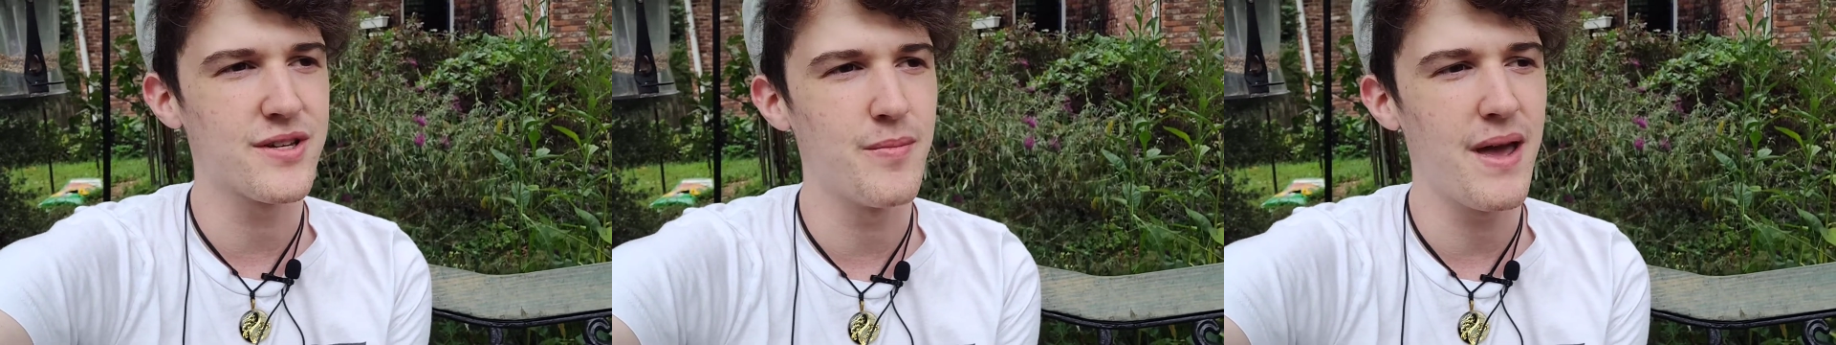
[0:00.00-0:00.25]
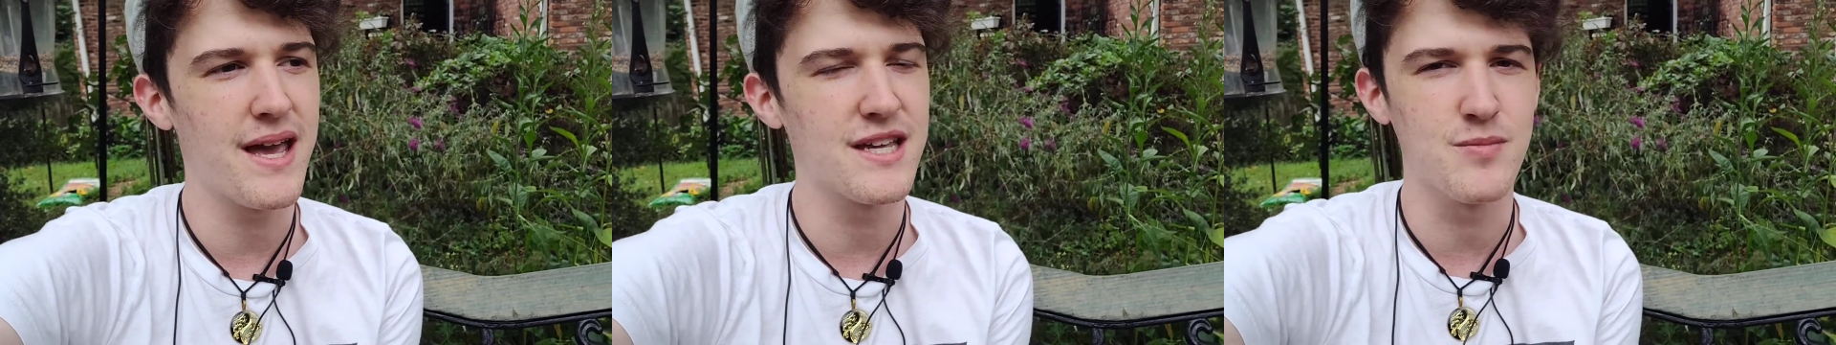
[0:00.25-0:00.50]
to
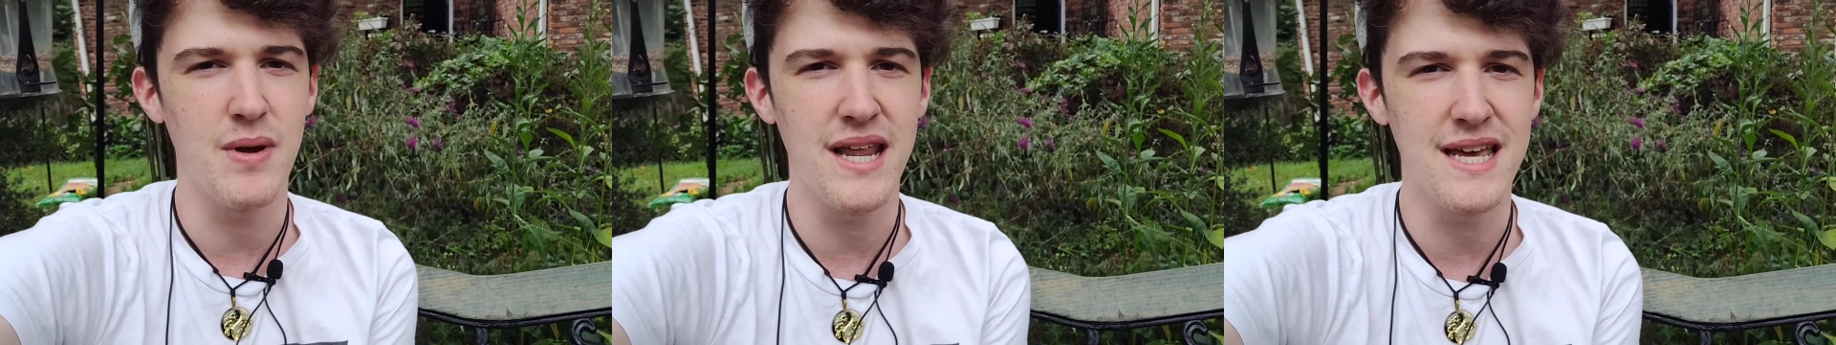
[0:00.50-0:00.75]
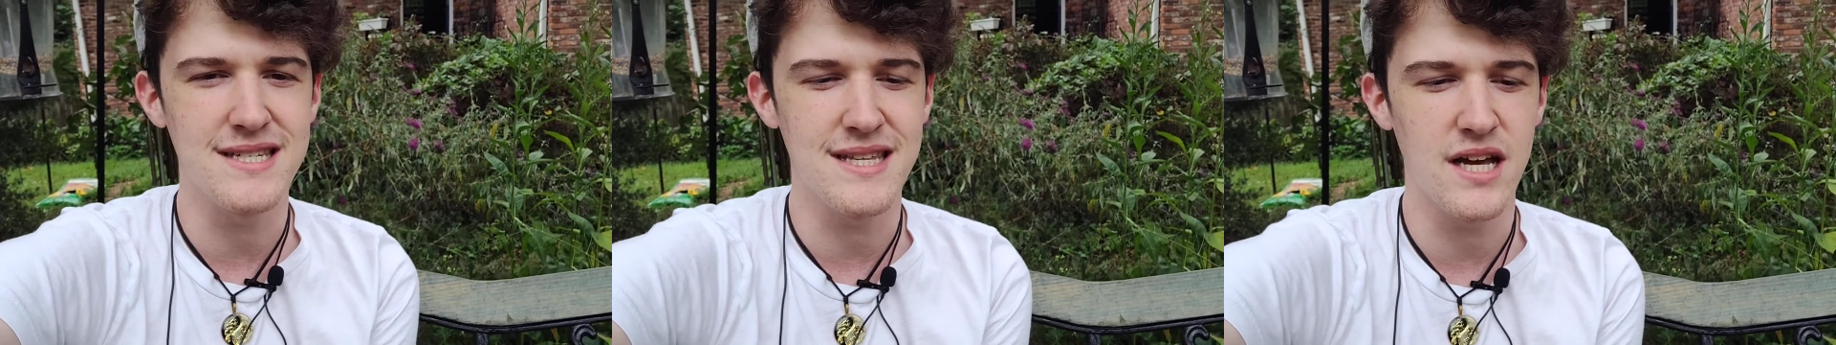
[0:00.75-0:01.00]
make as
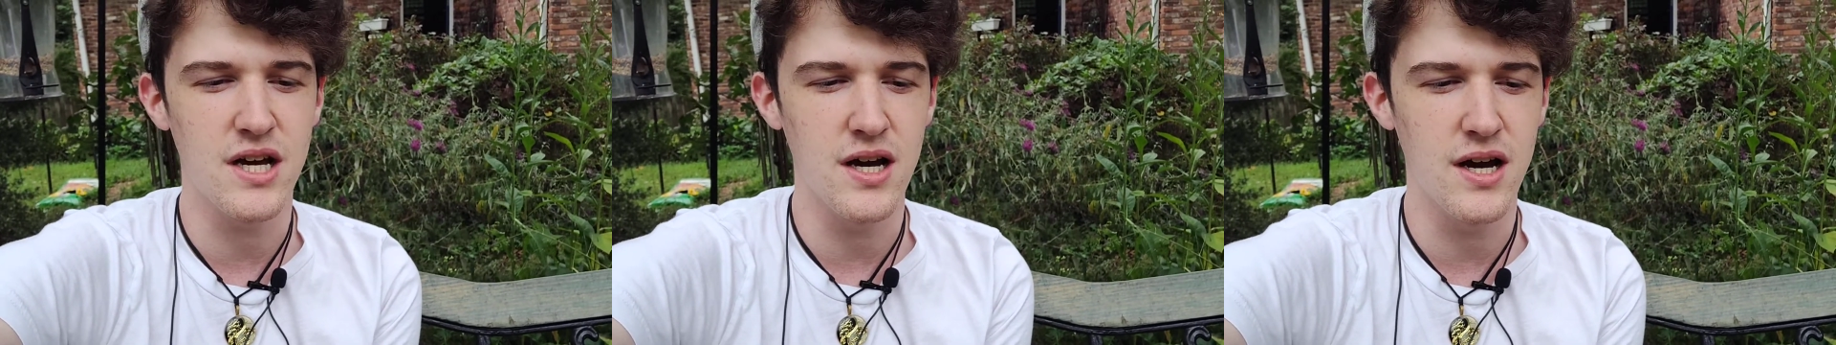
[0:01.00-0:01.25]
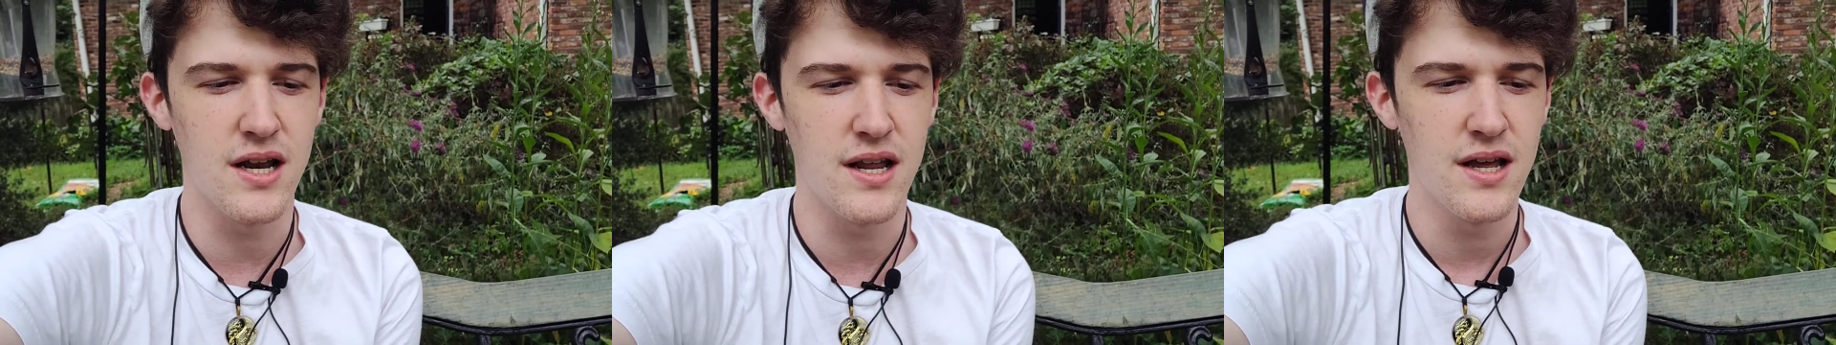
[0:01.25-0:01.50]
many as they
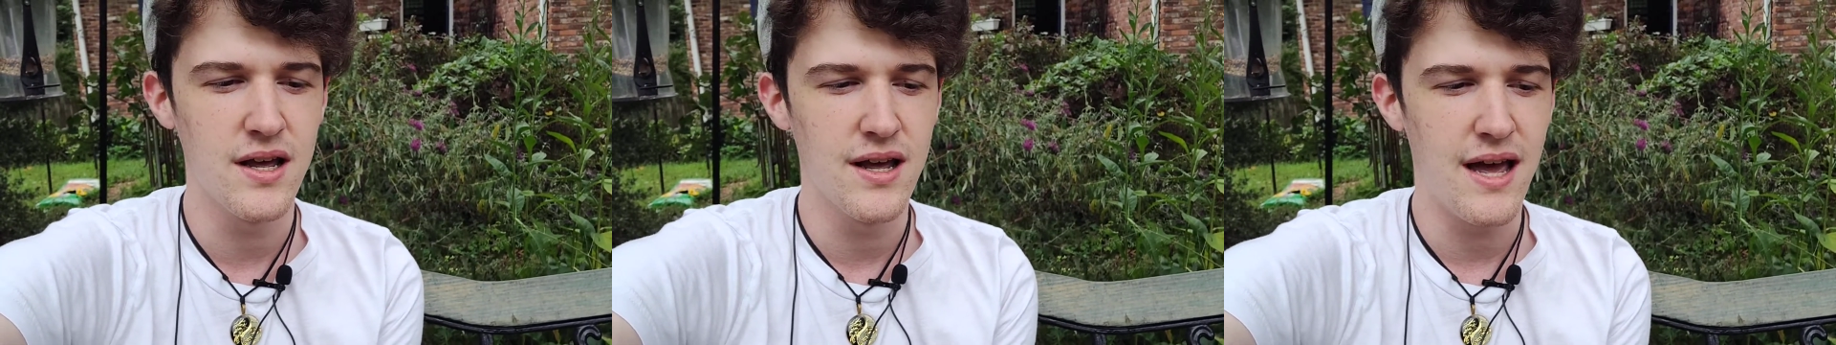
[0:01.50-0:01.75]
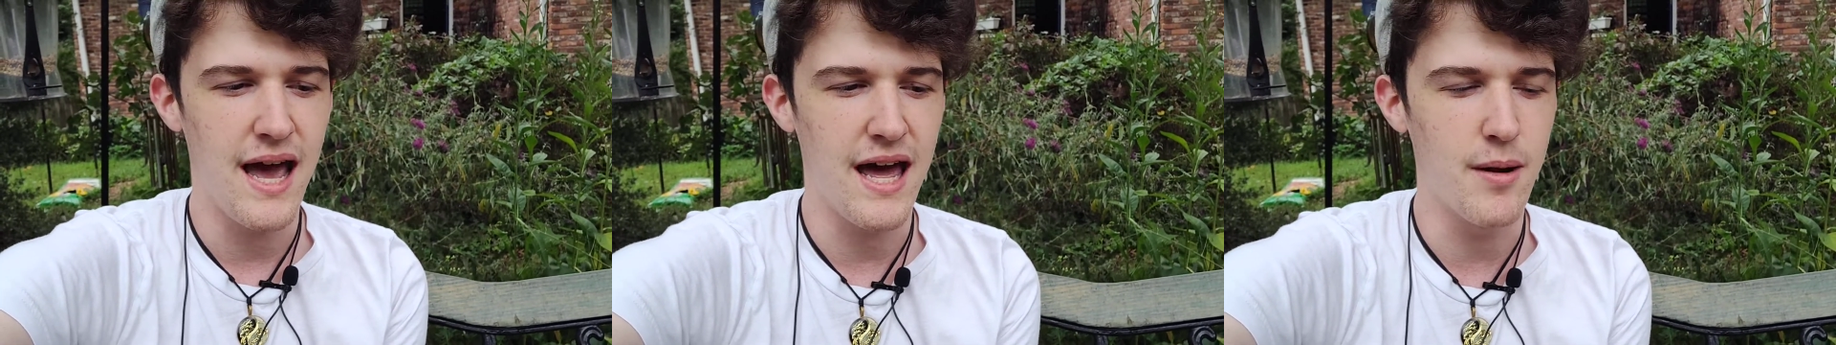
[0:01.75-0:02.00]
could,
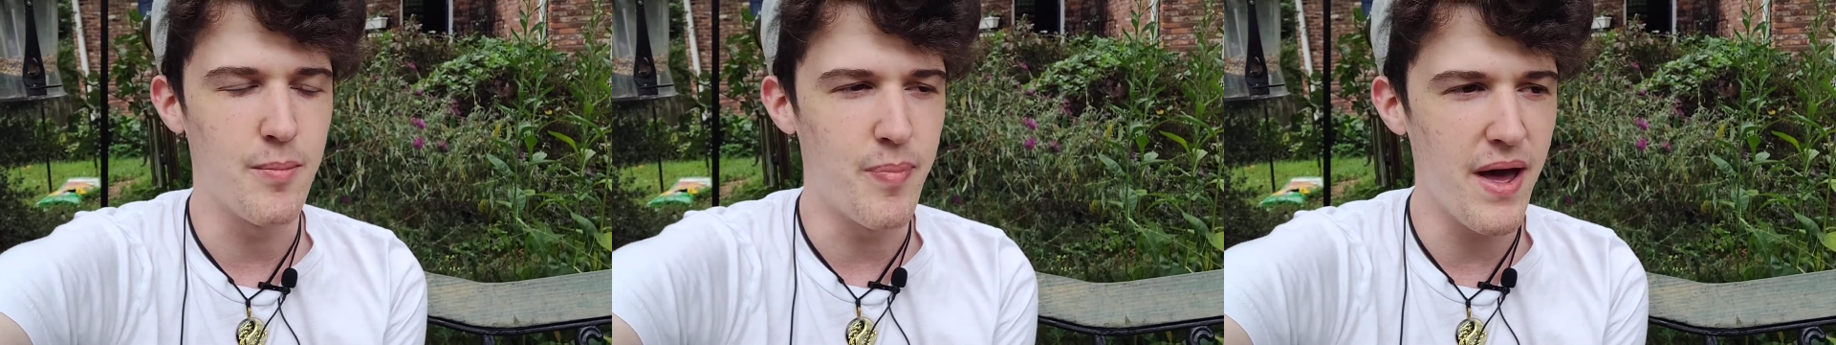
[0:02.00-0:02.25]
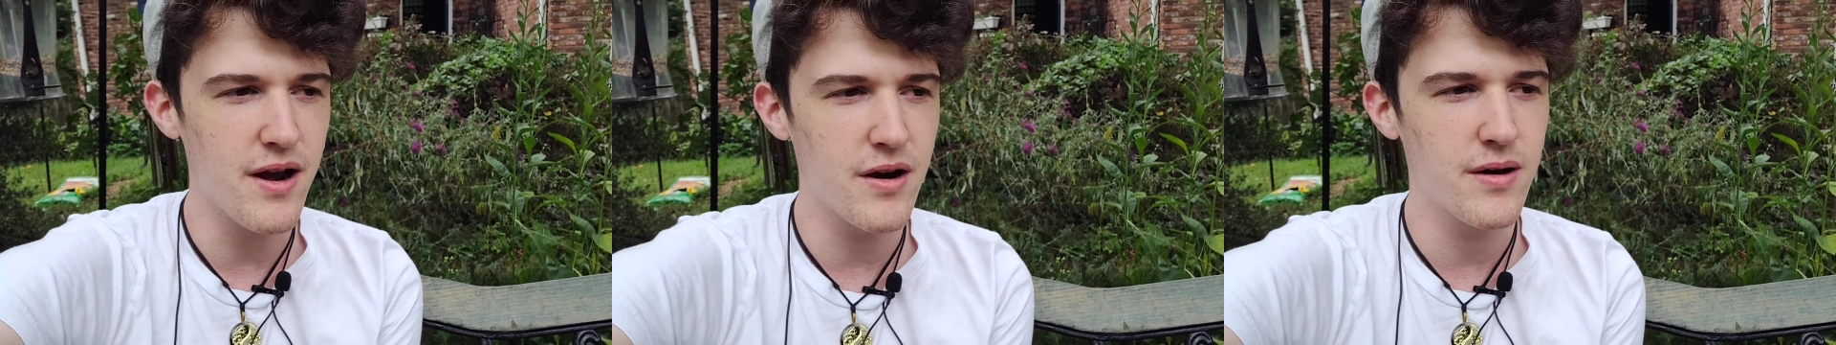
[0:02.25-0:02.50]
had a
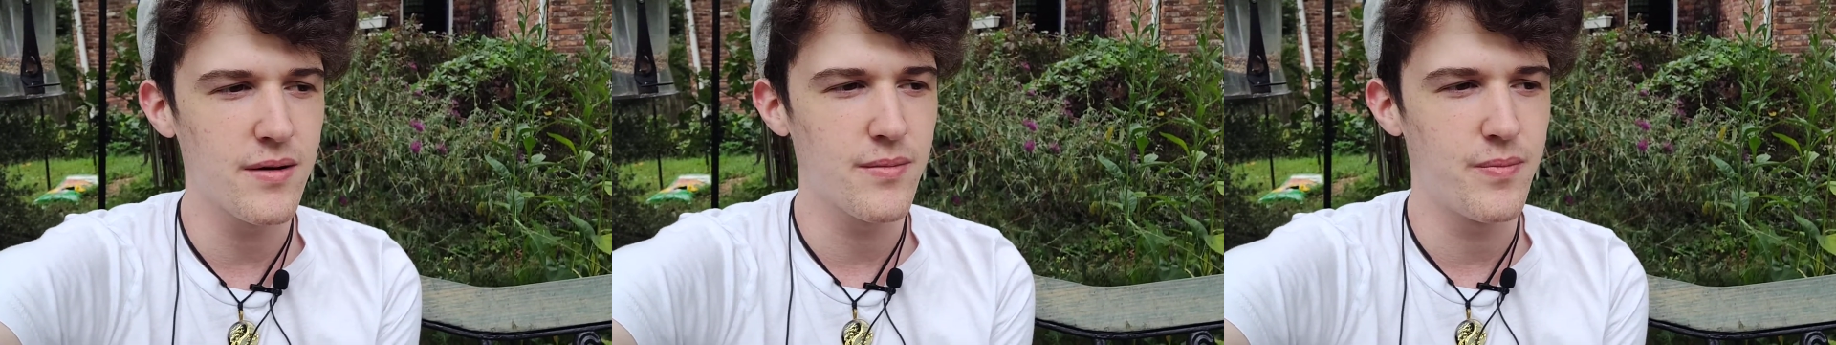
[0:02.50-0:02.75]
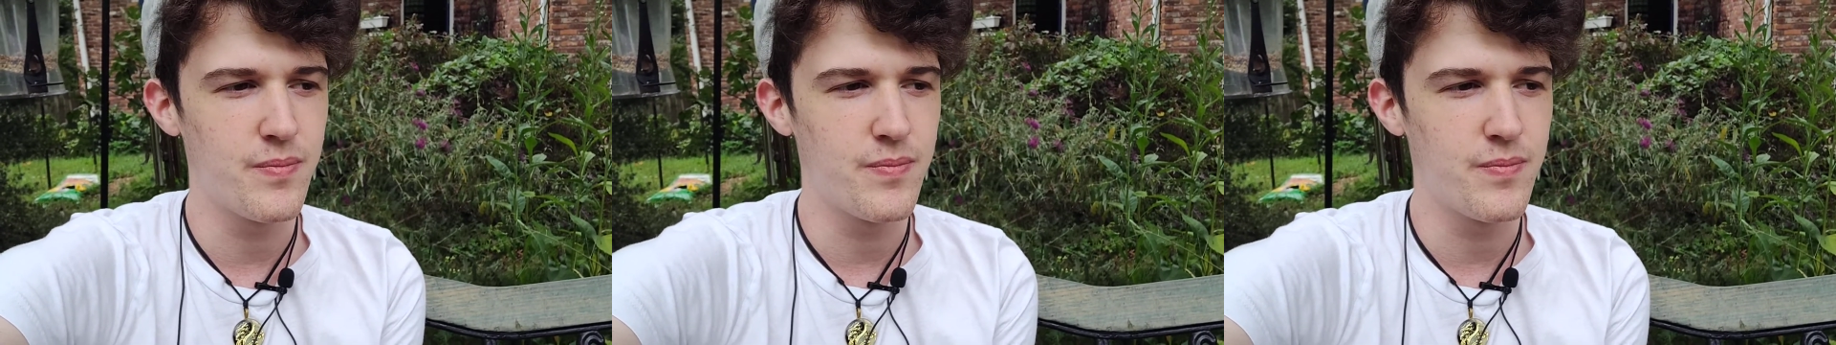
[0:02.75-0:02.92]
better